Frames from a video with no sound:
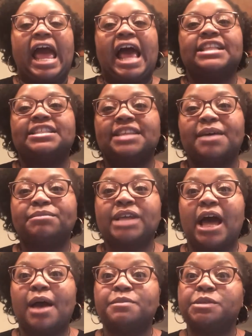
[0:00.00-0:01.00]
And
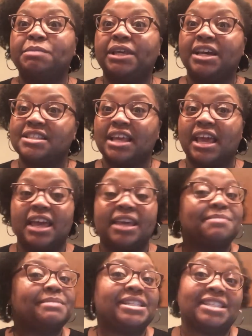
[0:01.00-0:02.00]
sometimes because
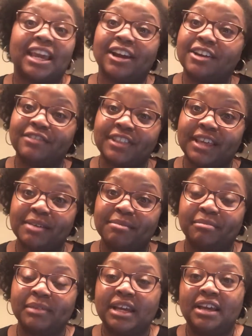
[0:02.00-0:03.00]
it can be scary for
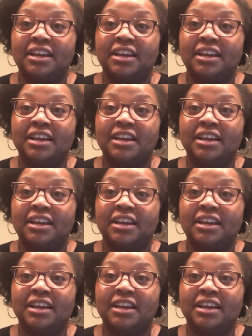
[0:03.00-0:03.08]
them